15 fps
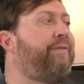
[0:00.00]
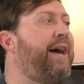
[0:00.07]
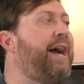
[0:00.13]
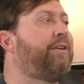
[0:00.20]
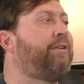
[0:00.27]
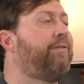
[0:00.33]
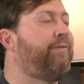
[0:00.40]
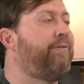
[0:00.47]
the
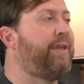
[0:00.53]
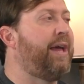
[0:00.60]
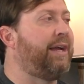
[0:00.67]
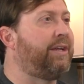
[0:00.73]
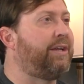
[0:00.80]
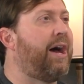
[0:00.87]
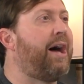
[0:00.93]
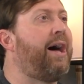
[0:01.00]
fact of
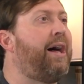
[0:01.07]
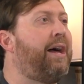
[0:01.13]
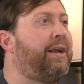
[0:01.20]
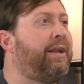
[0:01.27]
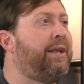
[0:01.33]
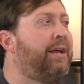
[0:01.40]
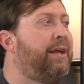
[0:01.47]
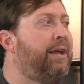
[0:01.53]
that
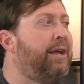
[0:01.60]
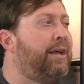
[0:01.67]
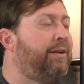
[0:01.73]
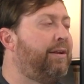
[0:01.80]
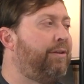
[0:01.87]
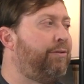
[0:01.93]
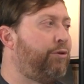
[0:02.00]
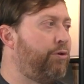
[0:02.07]
God,
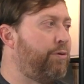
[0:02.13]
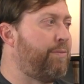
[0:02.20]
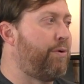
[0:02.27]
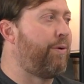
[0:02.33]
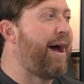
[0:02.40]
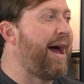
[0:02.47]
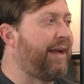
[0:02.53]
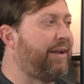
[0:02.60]
through the
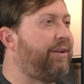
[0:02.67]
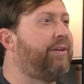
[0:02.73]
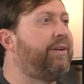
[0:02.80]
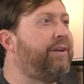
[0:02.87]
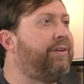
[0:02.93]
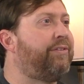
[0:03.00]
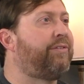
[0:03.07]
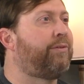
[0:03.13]

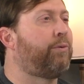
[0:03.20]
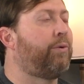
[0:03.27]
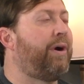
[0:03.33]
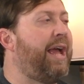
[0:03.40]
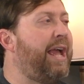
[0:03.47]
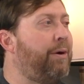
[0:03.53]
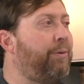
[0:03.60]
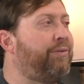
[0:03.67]
miraculous,
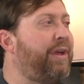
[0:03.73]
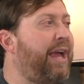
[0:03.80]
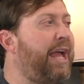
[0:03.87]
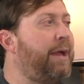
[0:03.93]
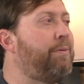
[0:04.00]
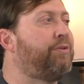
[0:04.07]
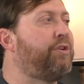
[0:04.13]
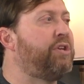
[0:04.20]
was
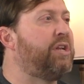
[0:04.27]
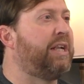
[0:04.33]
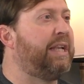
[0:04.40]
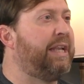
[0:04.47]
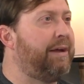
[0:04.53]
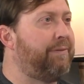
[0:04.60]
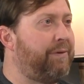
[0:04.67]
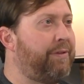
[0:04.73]
able to
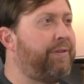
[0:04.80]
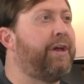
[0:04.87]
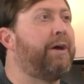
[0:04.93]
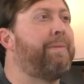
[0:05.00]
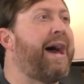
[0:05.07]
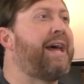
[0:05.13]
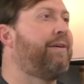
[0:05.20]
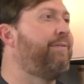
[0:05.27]
deliver
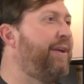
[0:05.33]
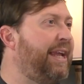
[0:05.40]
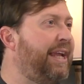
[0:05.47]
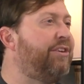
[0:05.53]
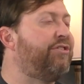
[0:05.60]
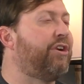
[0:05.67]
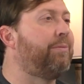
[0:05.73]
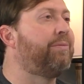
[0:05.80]
them out of
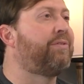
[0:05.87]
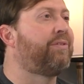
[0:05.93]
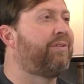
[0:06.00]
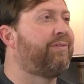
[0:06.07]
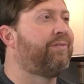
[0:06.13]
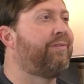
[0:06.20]
Egypt.